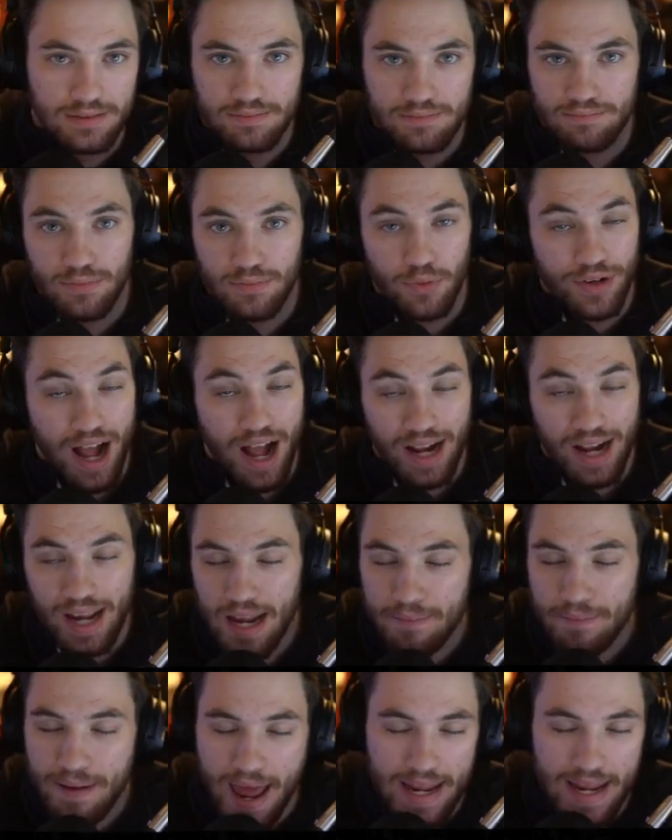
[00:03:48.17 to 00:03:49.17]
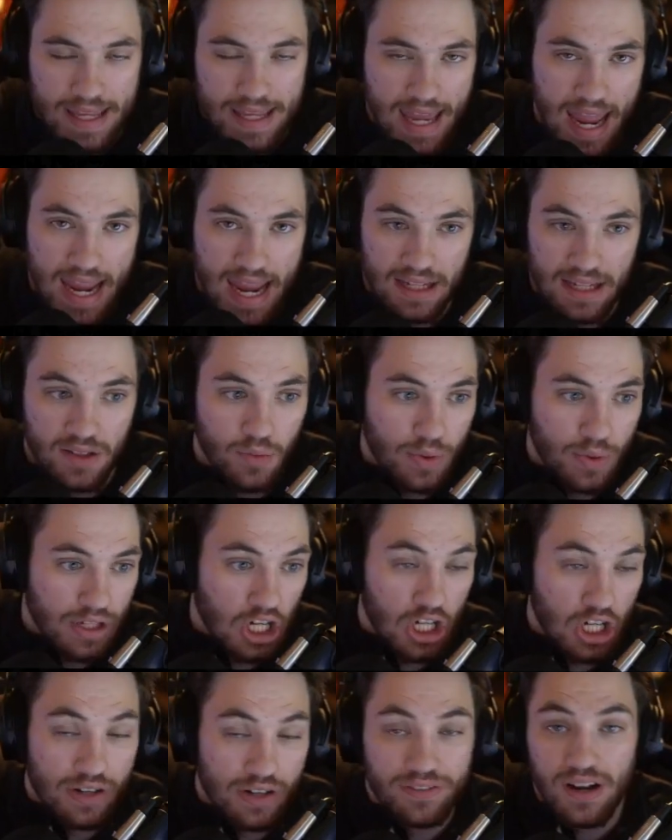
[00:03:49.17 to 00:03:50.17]
we're not getting Patty Kane. We could
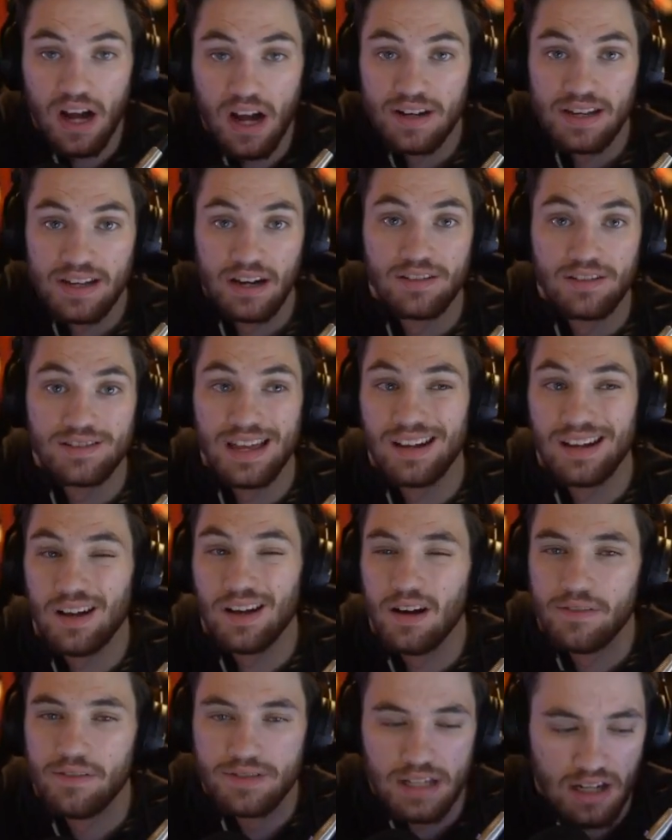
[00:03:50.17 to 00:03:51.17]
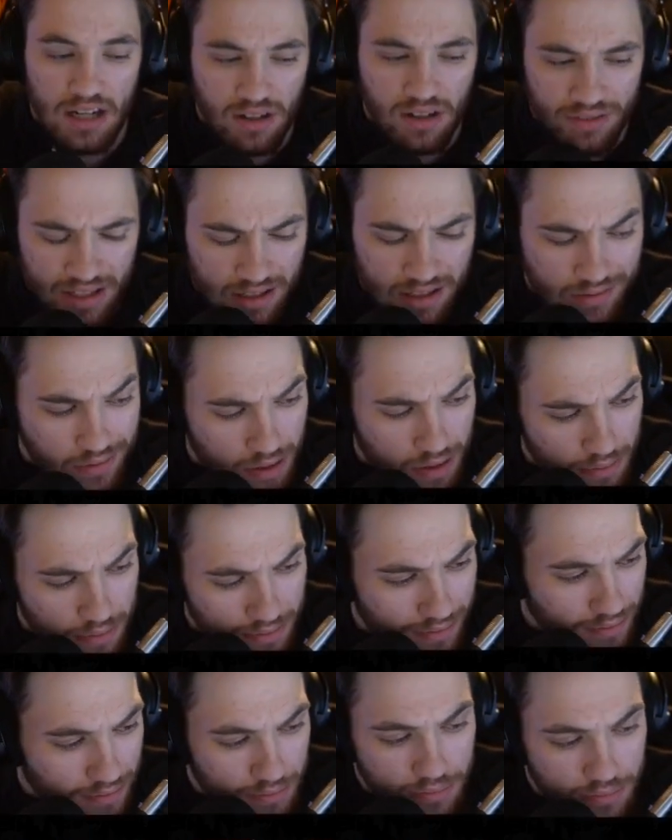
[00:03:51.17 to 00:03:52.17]
have gone Tarasenko. Obviously, I don't think it would have
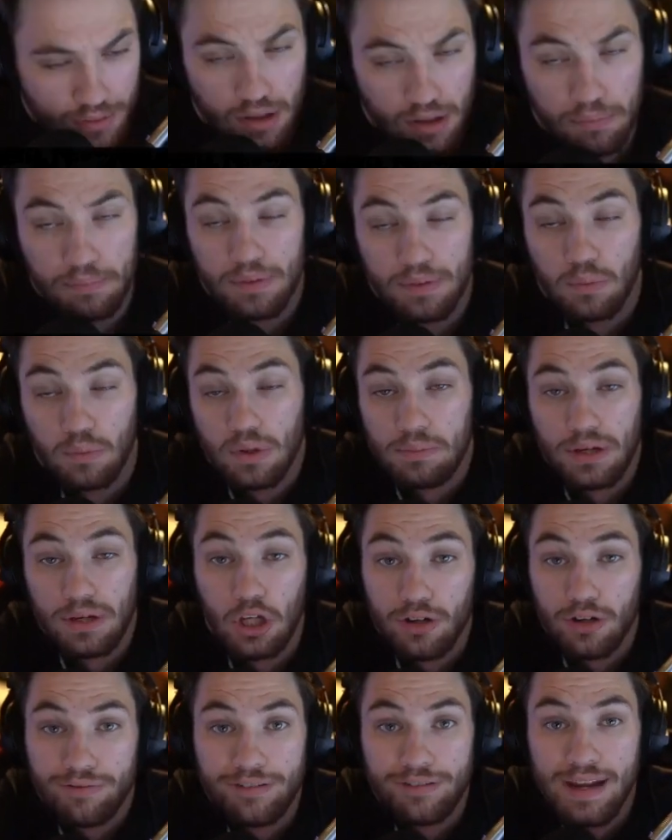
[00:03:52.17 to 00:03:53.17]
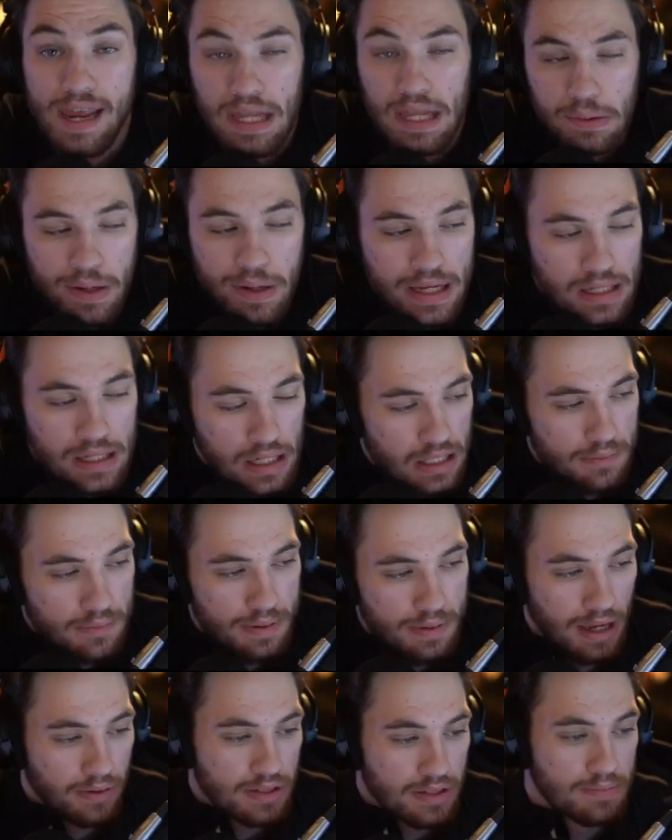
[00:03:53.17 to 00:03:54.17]
been a good fit anyway on the
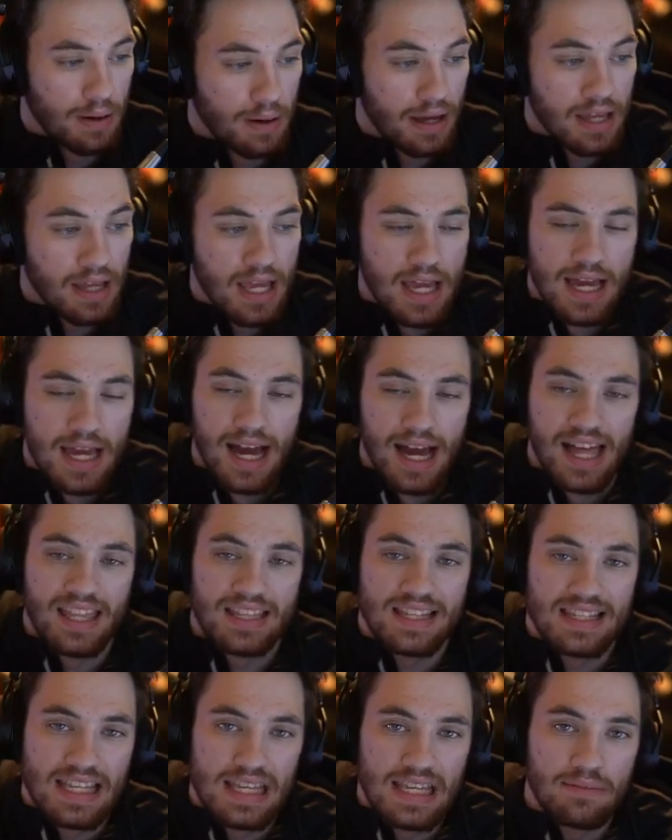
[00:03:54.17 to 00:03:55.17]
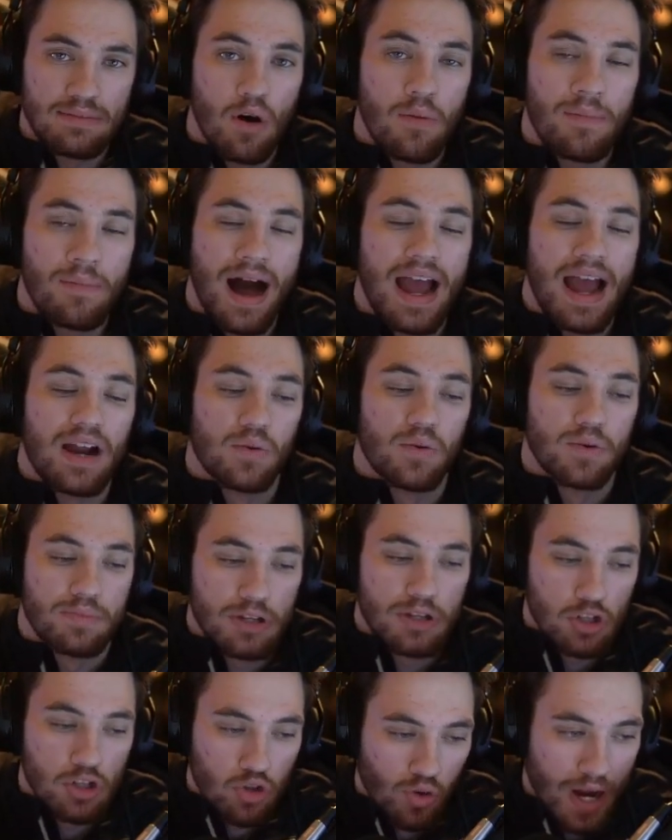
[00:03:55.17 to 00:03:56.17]
Penguins. But I think Timo Meier would be
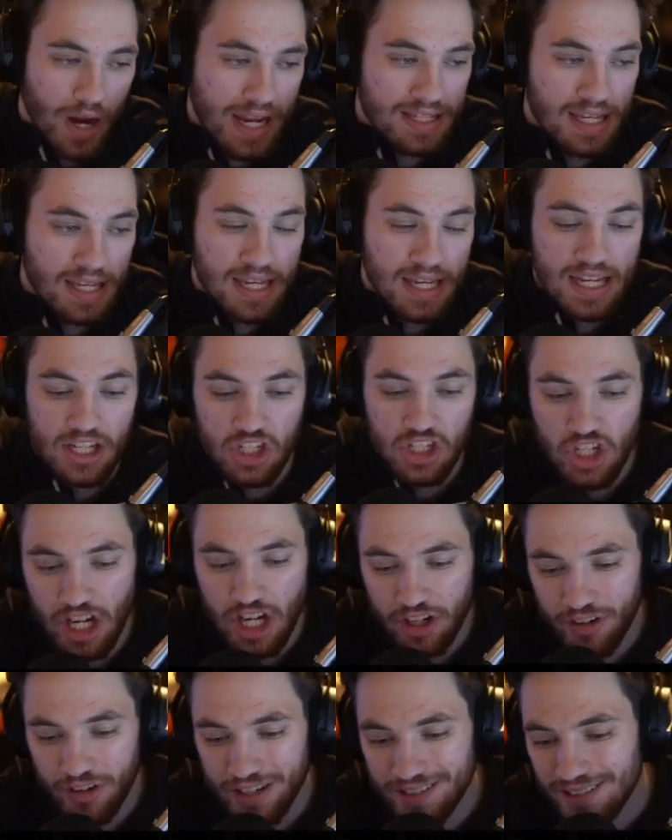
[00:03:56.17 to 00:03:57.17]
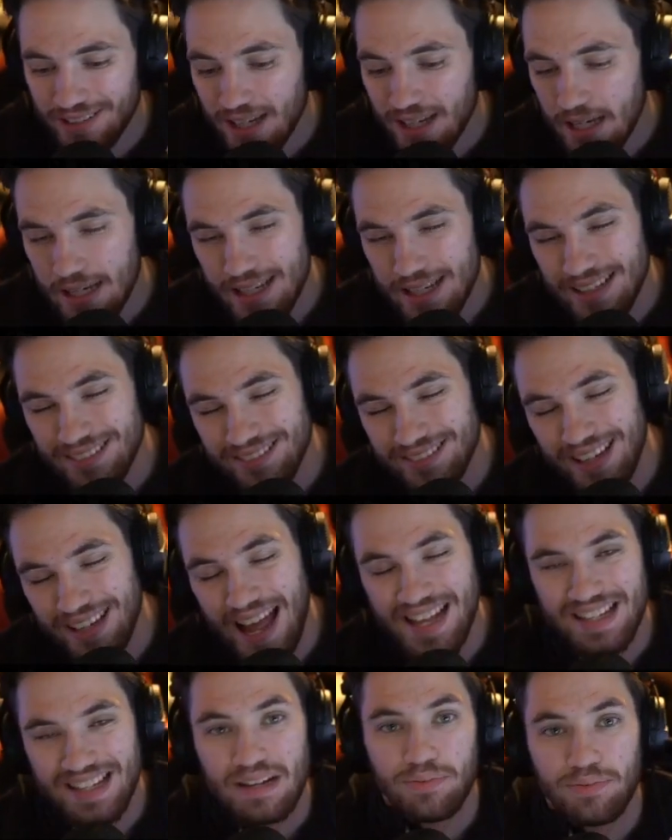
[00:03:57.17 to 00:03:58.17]
great. Chikrin, the
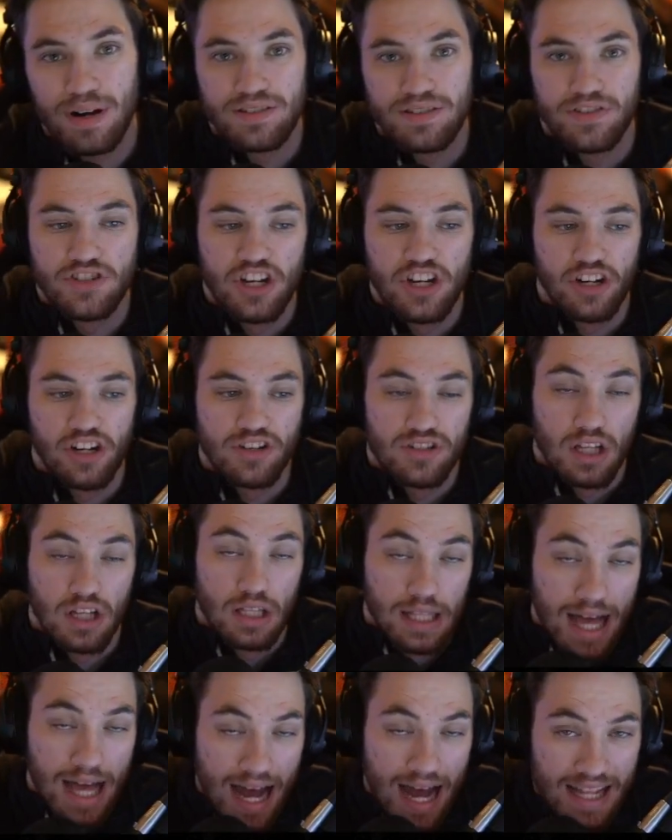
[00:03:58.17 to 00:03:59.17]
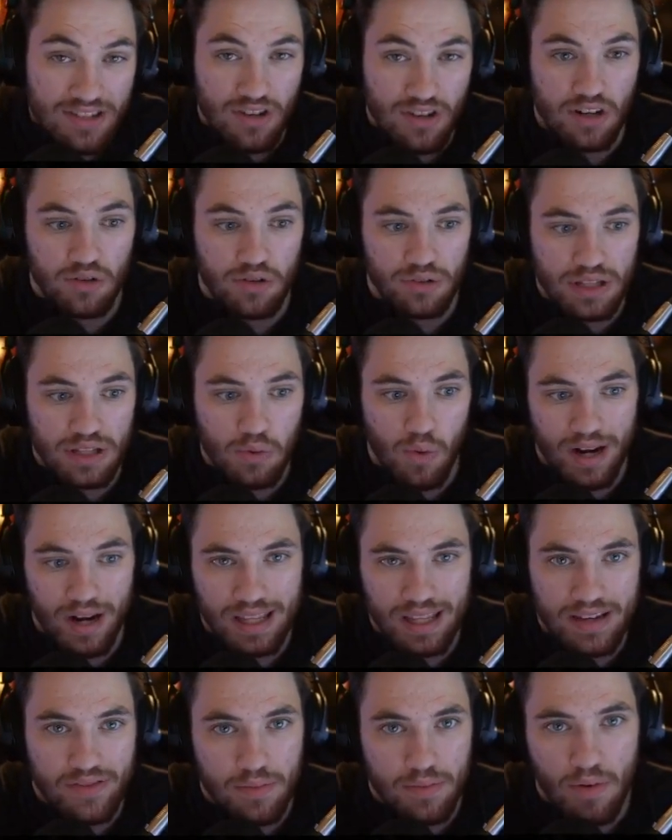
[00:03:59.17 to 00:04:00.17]
asking price for Chikrin is a lot, so I don't really want to give
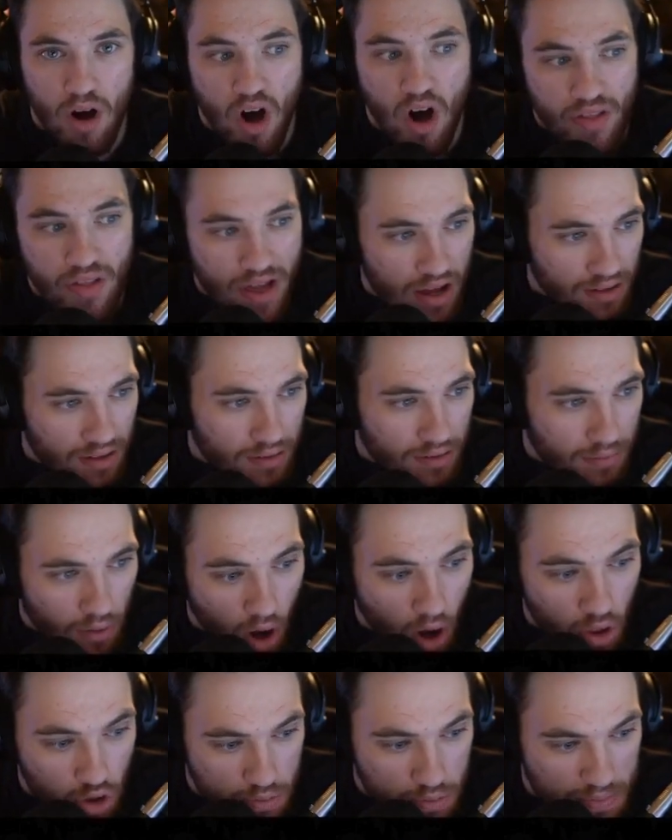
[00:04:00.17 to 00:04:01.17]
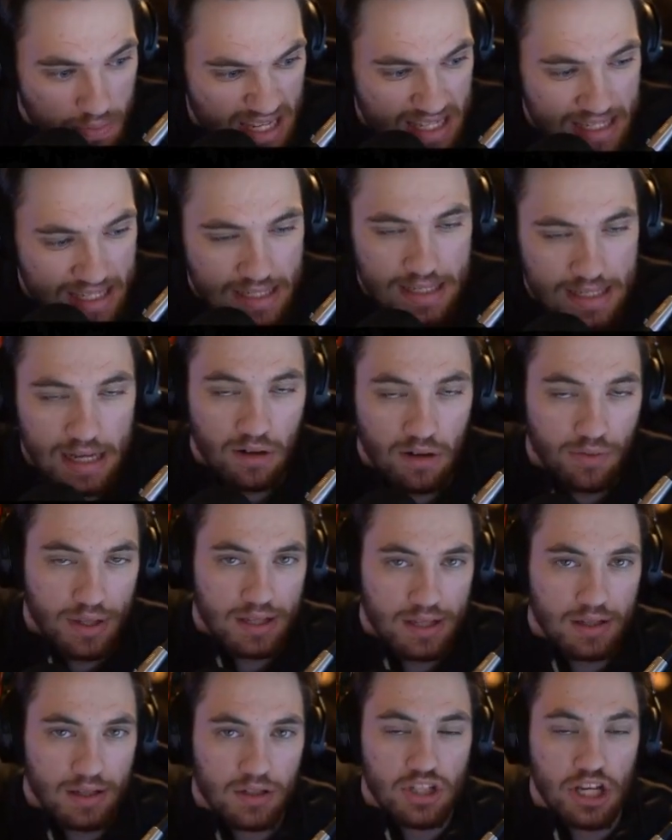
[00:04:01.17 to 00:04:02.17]
up all those pieces. I don't think
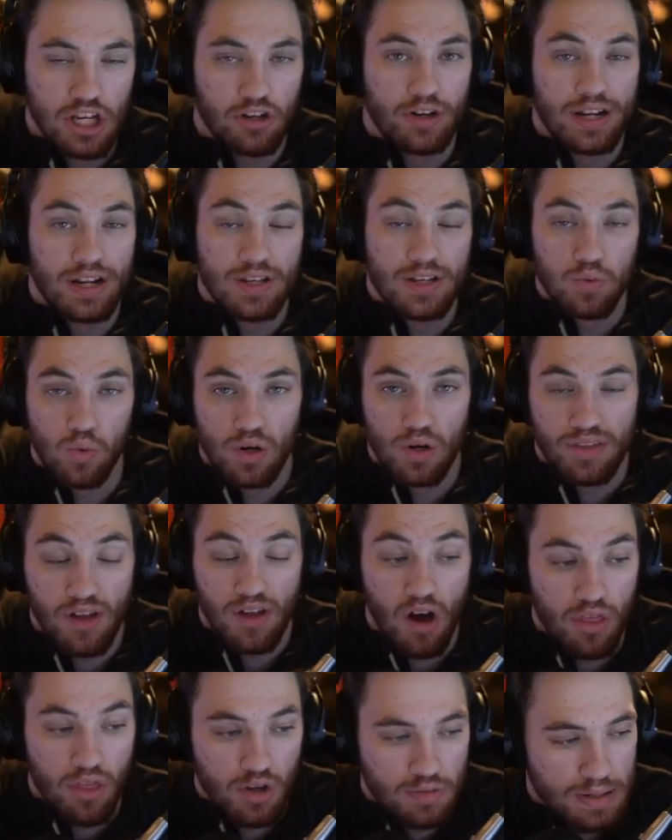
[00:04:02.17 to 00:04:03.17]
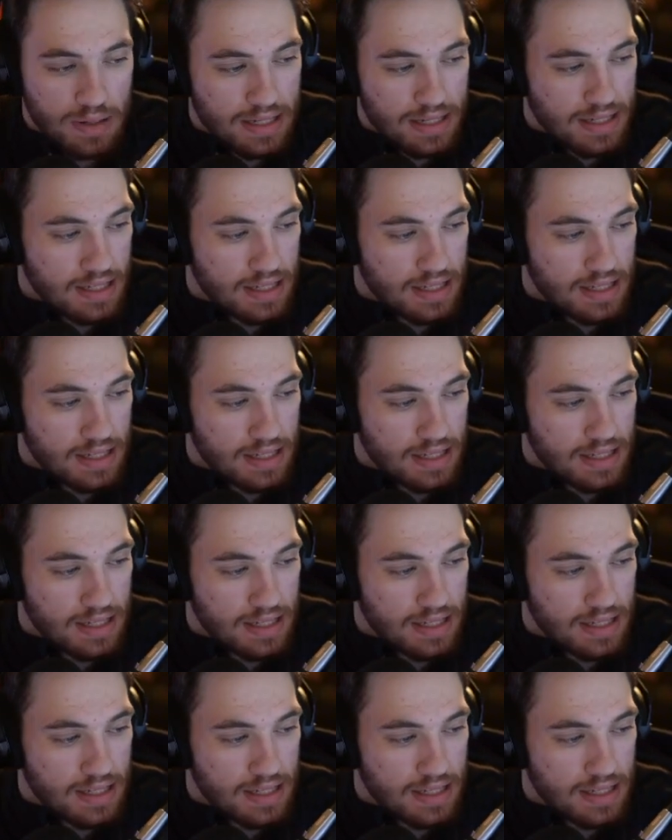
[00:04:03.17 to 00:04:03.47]
Chikrin is worth all those pieces.